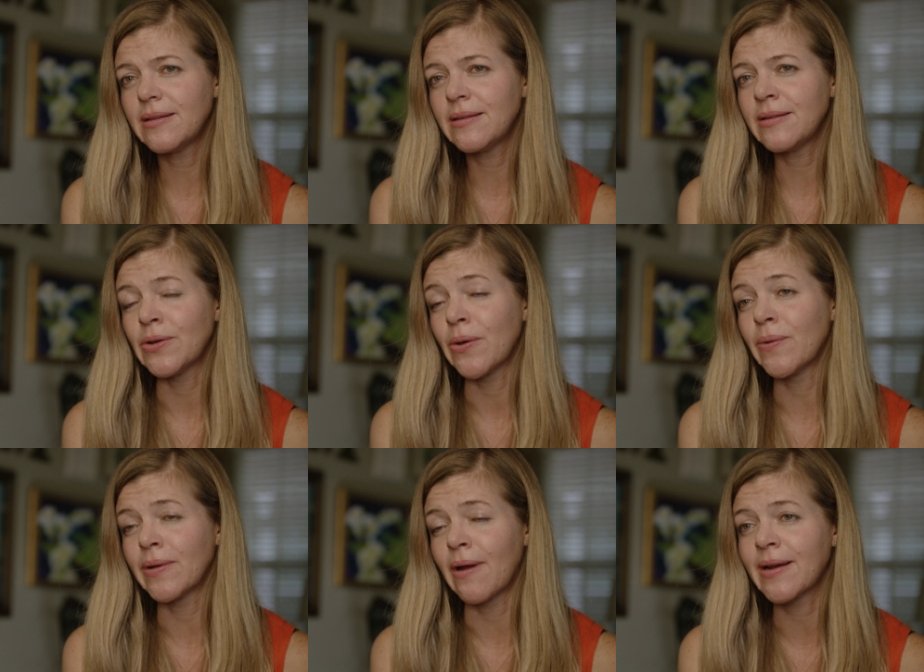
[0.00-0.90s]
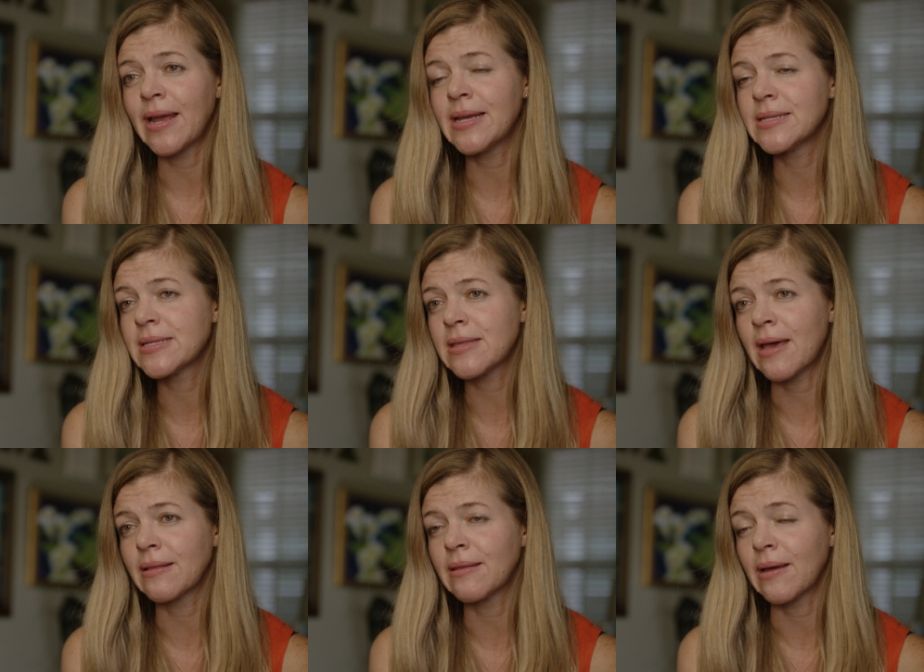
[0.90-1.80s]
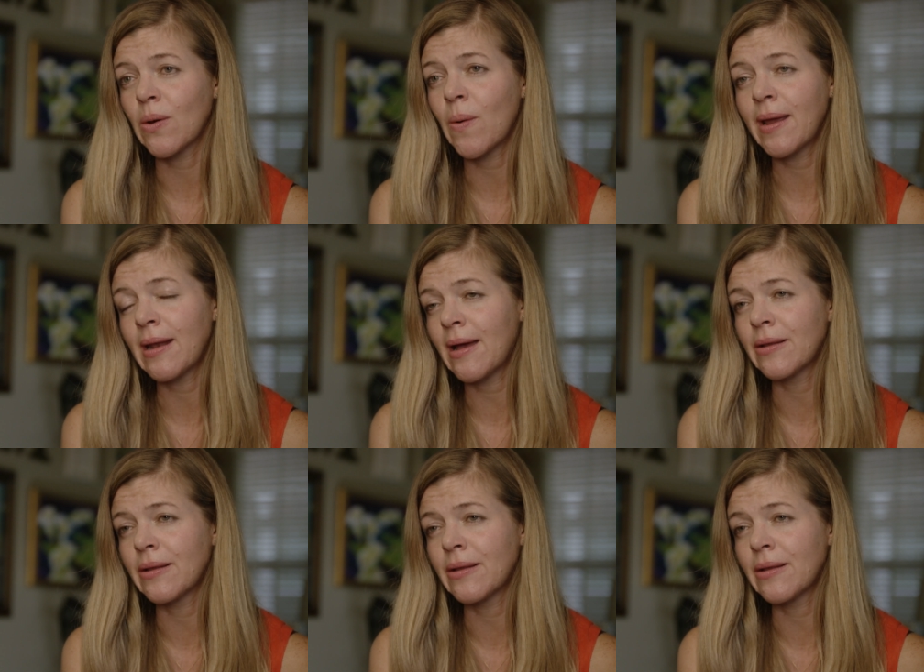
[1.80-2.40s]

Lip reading: you know, in our case, that Quade had